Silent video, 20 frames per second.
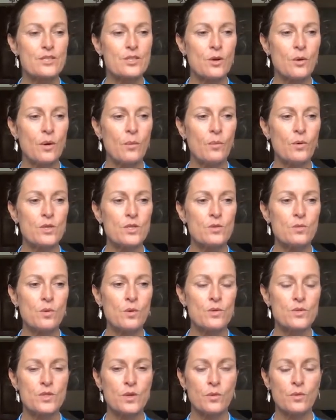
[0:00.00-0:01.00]
want to
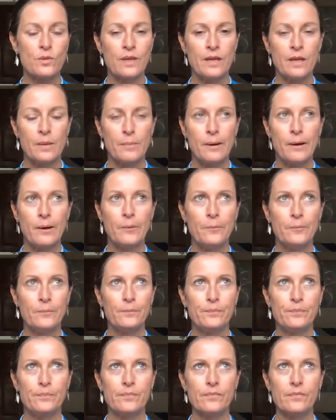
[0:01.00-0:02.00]
also think about,
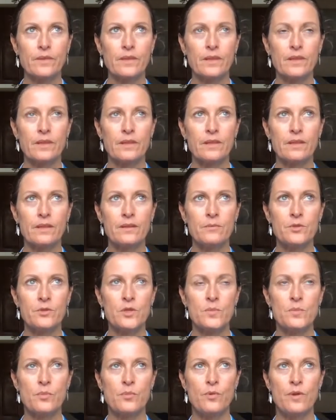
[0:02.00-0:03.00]

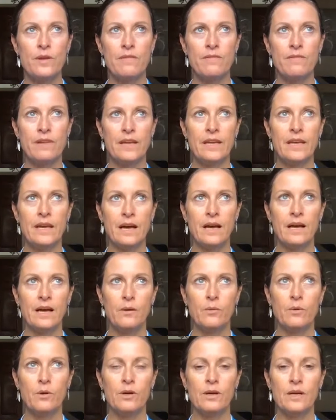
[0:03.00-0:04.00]
just briefly,
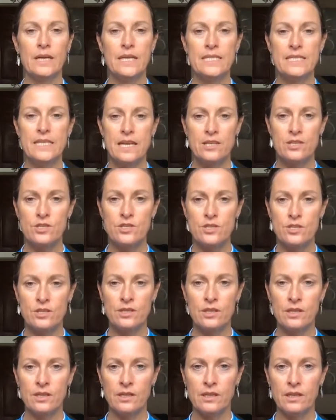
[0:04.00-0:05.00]
our attention
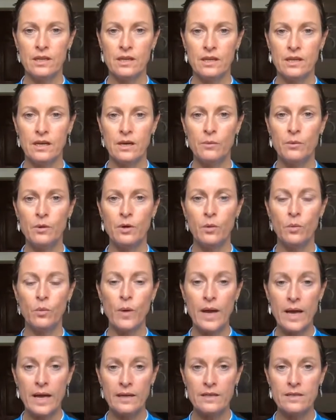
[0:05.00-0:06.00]
and our
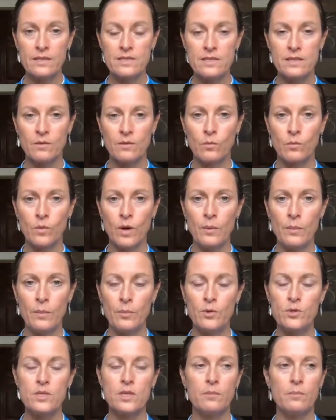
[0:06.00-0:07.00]
awareness and where we
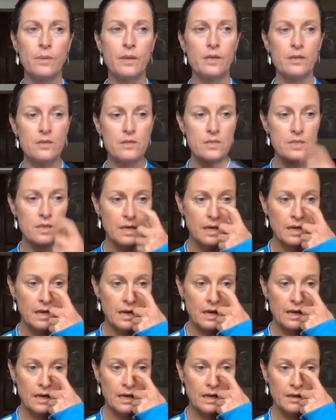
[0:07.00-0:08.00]
put it, because
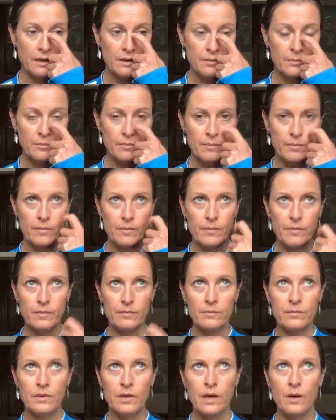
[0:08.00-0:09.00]

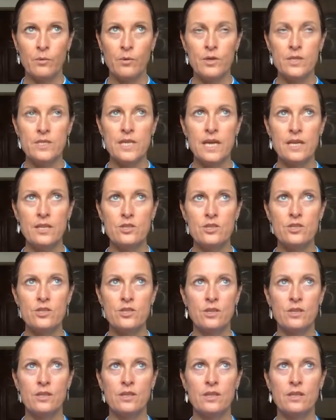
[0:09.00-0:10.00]
our
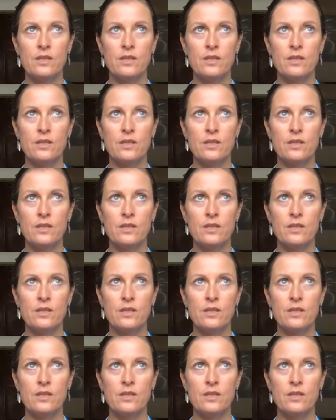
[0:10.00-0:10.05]
attention,